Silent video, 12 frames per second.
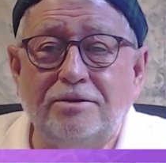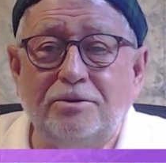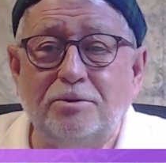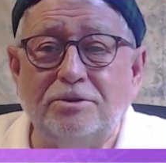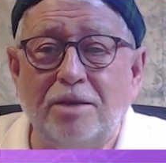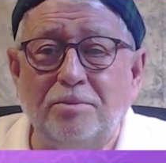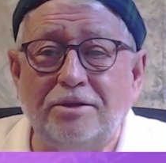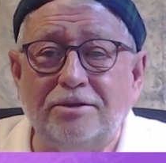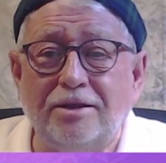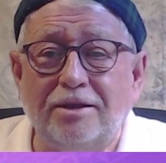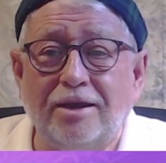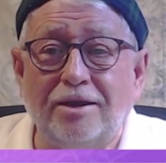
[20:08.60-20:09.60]
Do something
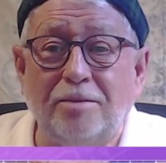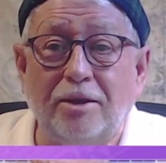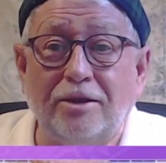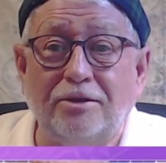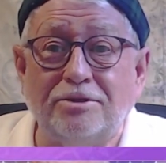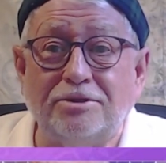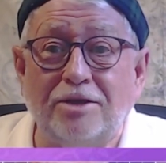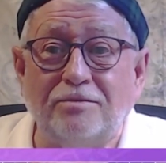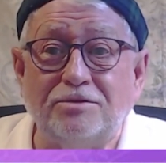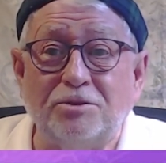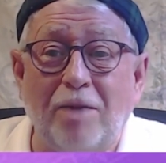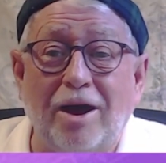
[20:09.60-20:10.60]
today to make yourself
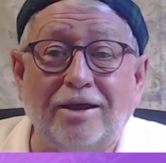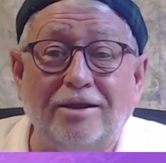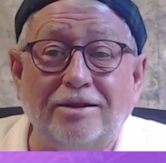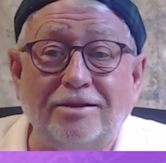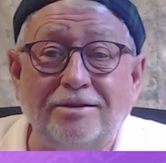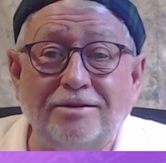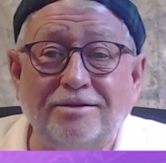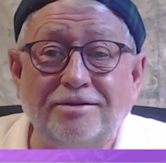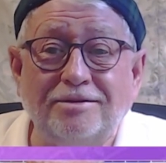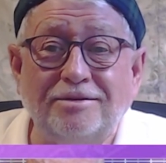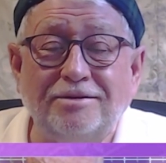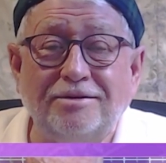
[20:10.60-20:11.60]
smile.
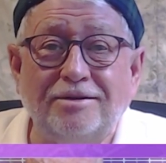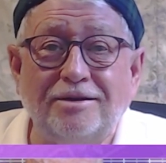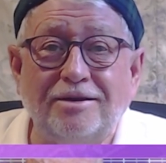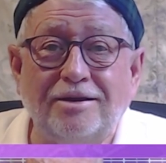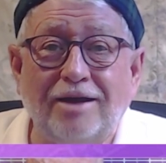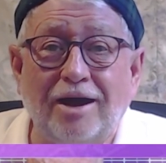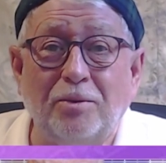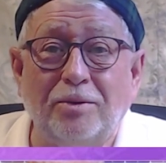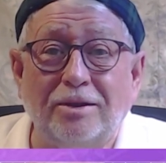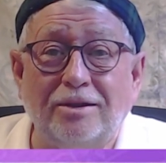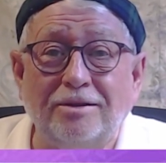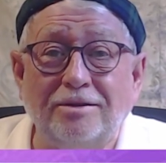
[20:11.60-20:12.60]
I will.
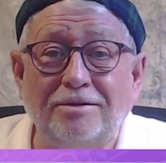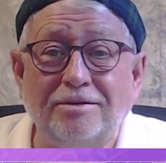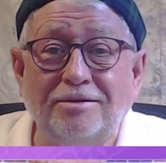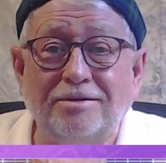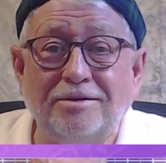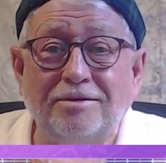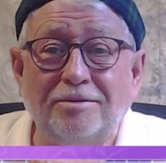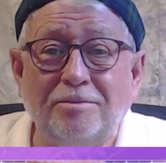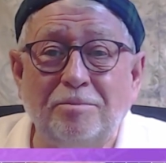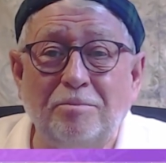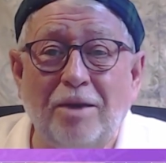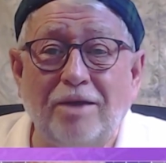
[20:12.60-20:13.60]

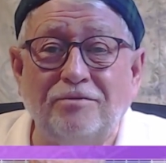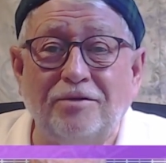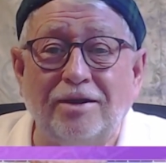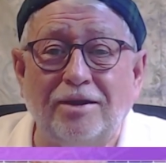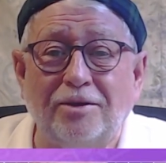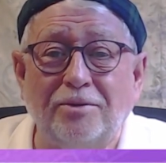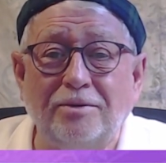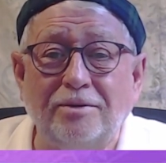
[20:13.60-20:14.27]
Bye for now.